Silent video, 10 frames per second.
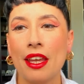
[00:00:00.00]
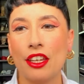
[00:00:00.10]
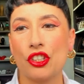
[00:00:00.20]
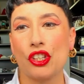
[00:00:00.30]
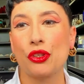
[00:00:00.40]

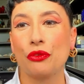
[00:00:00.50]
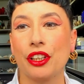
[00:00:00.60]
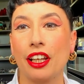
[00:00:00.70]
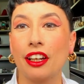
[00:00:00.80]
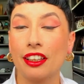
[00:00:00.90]
It's just over
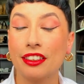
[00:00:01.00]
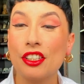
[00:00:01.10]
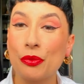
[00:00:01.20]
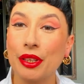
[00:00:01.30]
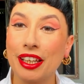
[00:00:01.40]
there.
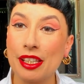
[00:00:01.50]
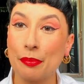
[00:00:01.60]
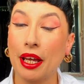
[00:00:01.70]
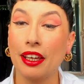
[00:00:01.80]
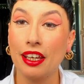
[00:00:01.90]
This one is
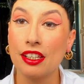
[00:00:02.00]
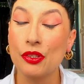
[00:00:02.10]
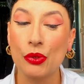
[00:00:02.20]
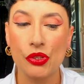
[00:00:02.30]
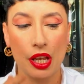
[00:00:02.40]
by
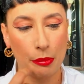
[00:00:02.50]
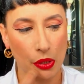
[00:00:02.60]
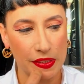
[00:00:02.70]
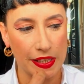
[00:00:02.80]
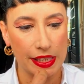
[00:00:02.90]
ASOS. I
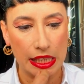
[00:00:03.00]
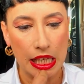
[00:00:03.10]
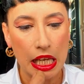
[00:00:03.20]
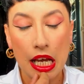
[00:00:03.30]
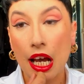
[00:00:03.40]
bought it,
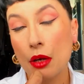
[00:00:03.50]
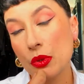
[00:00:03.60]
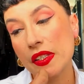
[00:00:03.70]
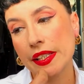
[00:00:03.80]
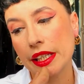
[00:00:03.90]
I
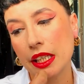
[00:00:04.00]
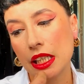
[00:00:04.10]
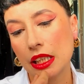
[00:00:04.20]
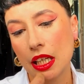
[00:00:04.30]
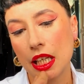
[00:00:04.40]
would
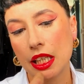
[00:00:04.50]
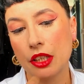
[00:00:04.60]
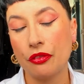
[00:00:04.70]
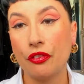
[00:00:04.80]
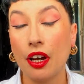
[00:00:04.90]
say like
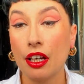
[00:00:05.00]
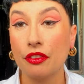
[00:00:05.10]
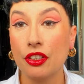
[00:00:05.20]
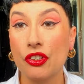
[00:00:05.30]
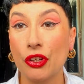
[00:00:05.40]
five
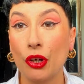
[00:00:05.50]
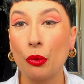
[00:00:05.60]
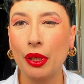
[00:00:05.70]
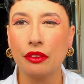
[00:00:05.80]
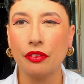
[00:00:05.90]
years ago
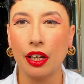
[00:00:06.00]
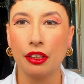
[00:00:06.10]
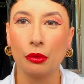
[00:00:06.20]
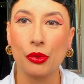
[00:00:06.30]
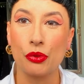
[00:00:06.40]
when
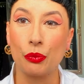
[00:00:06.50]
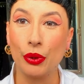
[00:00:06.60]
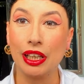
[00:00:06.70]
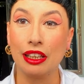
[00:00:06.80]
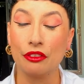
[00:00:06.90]
vinyl was
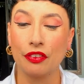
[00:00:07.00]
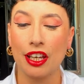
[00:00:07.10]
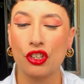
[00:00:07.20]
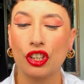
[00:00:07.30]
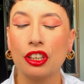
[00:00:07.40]
really in
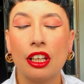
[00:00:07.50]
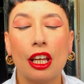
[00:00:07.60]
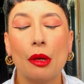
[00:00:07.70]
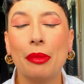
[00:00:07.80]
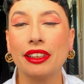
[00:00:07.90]
fashion.
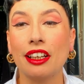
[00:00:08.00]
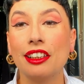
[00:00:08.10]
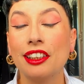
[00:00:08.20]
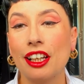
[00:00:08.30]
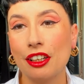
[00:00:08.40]
But I
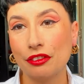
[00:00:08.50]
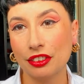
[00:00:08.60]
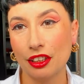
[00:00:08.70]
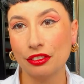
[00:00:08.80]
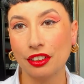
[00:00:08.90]
love,
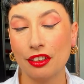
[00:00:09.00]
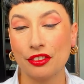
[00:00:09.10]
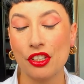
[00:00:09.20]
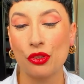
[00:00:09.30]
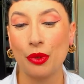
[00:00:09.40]
love, love
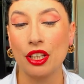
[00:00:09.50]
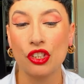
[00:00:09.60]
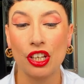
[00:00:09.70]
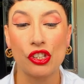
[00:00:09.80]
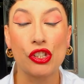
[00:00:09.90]
this
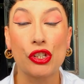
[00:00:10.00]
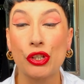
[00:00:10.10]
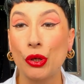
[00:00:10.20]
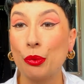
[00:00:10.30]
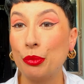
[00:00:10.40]
trench. It's
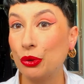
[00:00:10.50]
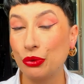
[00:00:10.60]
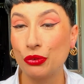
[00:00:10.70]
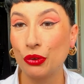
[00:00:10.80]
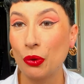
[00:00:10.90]
so
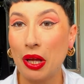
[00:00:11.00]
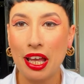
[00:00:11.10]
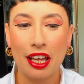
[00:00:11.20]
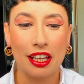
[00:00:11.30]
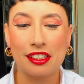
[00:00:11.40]
beautiful.
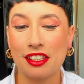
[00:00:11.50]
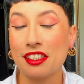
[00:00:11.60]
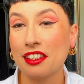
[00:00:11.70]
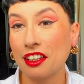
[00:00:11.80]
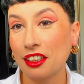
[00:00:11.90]
It's a
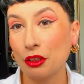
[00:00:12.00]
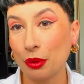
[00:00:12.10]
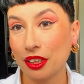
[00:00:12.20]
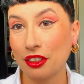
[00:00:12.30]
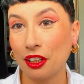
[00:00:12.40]
stunning
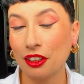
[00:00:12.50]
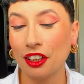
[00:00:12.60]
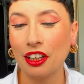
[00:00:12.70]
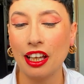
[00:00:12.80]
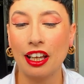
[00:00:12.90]
red
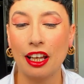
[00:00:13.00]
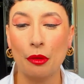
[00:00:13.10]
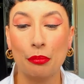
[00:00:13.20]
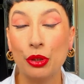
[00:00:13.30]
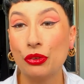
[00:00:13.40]
color,
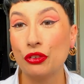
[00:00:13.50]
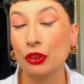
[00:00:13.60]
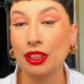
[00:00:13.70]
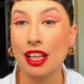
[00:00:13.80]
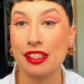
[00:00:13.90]
um, beautiful
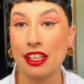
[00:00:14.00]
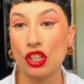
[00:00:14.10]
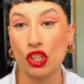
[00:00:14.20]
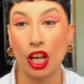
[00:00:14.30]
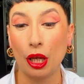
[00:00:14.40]
classic
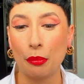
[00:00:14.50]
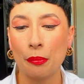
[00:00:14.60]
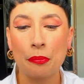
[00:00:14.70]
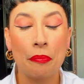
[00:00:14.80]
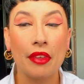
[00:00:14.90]
shape
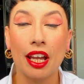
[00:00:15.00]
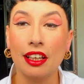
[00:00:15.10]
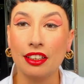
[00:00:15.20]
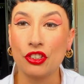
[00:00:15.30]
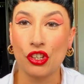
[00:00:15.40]

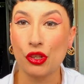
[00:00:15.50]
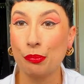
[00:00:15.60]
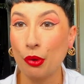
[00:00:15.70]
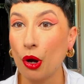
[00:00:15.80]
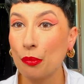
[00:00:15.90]
and it
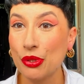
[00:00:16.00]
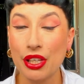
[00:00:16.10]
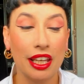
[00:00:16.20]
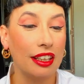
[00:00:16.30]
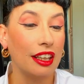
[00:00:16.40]
just pops
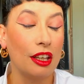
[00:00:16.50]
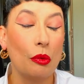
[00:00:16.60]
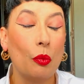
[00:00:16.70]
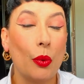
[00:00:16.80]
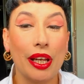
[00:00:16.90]
and uh,
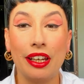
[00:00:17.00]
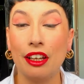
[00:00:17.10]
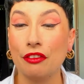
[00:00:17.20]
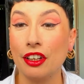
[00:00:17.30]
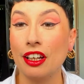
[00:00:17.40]

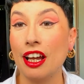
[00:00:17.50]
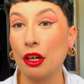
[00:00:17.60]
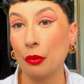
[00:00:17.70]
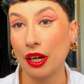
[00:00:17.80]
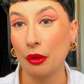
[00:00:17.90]
whenever I
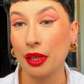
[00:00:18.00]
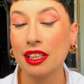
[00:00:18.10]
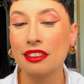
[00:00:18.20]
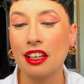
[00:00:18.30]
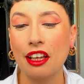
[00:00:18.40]
wear
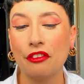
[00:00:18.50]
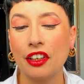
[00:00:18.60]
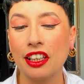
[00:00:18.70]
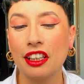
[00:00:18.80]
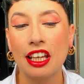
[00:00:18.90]
it I
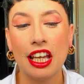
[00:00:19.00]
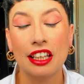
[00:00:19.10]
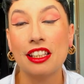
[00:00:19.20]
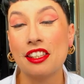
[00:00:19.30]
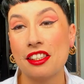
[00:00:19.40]
think
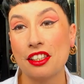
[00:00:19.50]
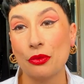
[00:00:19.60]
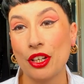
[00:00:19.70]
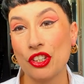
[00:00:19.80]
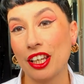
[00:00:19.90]
this is a
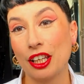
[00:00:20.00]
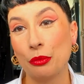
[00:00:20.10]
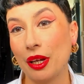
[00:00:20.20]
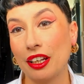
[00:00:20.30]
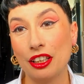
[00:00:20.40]
trench I can
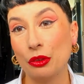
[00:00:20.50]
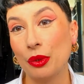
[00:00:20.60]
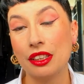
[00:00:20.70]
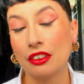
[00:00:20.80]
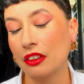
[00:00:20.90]
wear in the
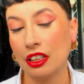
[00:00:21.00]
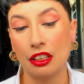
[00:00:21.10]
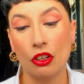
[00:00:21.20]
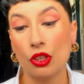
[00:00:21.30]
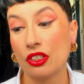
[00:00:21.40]
winter in
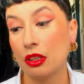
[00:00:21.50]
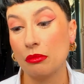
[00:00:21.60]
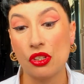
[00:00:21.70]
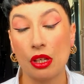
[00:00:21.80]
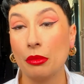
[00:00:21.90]
the autumn
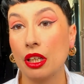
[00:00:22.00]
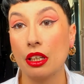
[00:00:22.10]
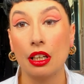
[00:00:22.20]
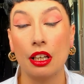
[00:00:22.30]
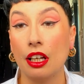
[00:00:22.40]
summer
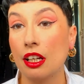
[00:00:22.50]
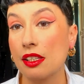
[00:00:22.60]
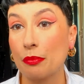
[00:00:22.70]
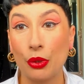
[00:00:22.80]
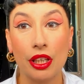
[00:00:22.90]
uh,
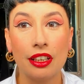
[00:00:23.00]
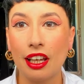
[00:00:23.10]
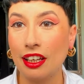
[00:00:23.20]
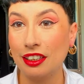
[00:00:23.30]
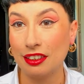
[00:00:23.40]
spring
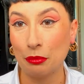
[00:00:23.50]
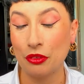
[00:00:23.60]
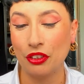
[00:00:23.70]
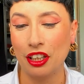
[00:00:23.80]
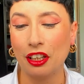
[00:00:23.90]
any time
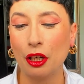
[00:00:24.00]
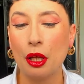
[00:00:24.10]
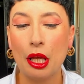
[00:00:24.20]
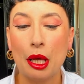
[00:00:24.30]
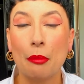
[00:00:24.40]
of the year
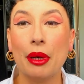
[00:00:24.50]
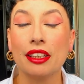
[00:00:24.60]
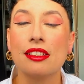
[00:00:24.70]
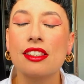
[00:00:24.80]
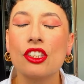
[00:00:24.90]

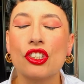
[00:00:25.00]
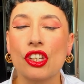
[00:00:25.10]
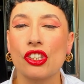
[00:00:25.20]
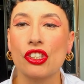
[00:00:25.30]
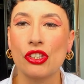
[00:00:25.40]
but it's
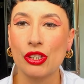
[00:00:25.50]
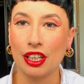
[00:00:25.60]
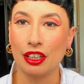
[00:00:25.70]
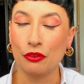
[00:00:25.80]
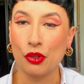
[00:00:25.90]
just
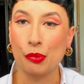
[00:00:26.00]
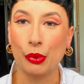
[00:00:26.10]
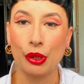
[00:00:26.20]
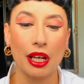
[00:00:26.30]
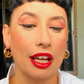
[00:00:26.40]
stunning for
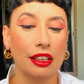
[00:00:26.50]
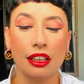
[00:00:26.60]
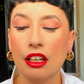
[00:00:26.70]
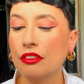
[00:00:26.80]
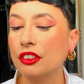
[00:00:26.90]
spring I
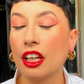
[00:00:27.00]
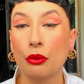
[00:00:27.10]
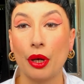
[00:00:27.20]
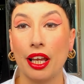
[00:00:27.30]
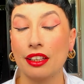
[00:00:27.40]
love the
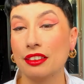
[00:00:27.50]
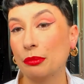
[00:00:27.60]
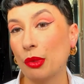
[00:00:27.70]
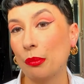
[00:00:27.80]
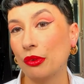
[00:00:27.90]
red the
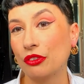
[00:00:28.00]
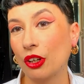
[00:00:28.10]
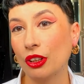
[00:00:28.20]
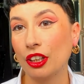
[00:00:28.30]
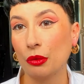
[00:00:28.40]
pop of
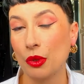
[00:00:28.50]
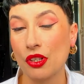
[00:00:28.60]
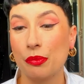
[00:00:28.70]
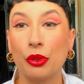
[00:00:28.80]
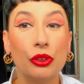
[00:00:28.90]
color it
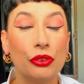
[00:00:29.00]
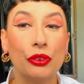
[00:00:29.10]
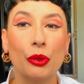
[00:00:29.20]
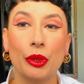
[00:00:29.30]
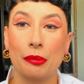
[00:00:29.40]
works
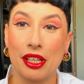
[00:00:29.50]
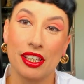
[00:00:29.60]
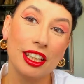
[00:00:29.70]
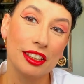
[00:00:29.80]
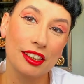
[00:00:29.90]
beautiful with my
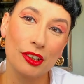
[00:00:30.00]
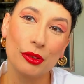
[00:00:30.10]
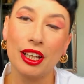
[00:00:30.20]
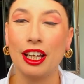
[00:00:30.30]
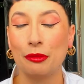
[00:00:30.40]
skin
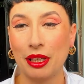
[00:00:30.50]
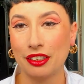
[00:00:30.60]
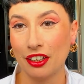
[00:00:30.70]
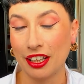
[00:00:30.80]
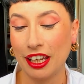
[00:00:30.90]
tone and my
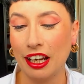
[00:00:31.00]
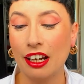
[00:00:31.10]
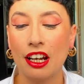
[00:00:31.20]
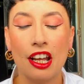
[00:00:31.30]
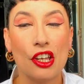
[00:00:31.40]
dark
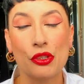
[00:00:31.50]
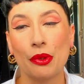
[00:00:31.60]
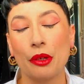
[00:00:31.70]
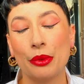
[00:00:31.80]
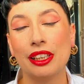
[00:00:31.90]
hair so
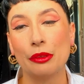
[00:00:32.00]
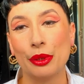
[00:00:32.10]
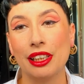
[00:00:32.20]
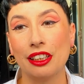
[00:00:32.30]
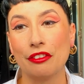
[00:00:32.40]
I really
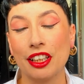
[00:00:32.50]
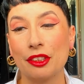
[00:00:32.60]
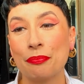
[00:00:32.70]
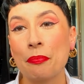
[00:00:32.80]
really love it